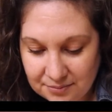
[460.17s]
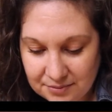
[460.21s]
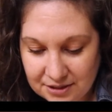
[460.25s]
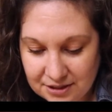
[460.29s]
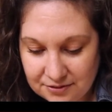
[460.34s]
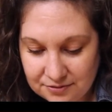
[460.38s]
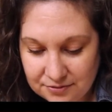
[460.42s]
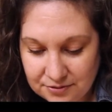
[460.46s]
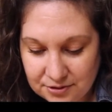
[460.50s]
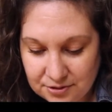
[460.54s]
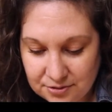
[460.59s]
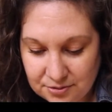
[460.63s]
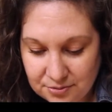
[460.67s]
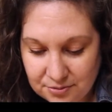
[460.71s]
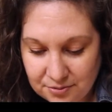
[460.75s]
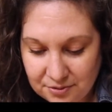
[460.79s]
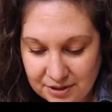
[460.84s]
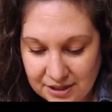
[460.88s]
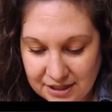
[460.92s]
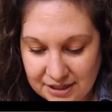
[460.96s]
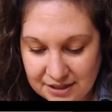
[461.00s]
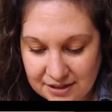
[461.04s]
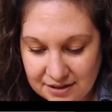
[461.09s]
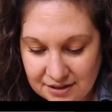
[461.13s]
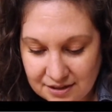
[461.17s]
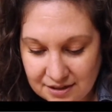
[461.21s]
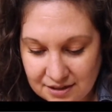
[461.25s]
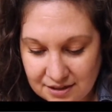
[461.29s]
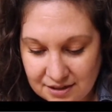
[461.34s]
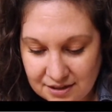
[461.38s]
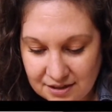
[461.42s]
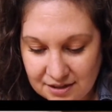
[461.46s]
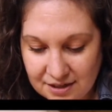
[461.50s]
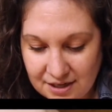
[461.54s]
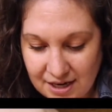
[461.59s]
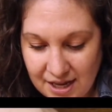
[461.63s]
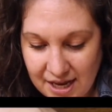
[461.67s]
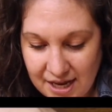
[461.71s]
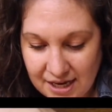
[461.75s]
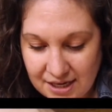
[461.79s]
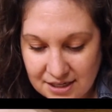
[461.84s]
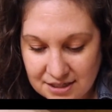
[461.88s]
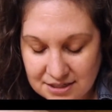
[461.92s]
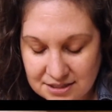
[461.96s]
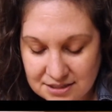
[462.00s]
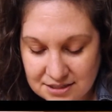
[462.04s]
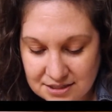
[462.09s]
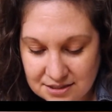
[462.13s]
If you want the
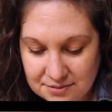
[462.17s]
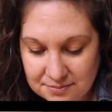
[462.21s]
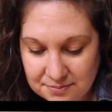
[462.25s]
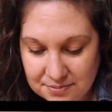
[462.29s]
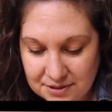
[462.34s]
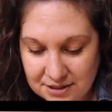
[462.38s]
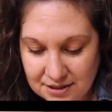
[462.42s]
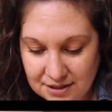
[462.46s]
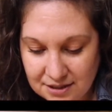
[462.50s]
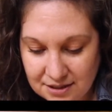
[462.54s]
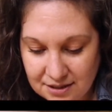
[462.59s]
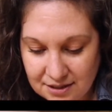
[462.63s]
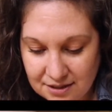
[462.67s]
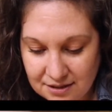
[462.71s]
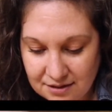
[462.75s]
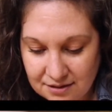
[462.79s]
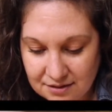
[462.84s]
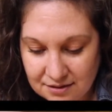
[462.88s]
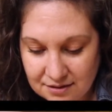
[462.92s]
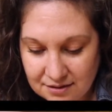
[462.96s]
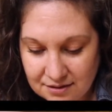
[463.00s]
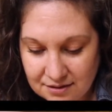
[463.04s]
neck to be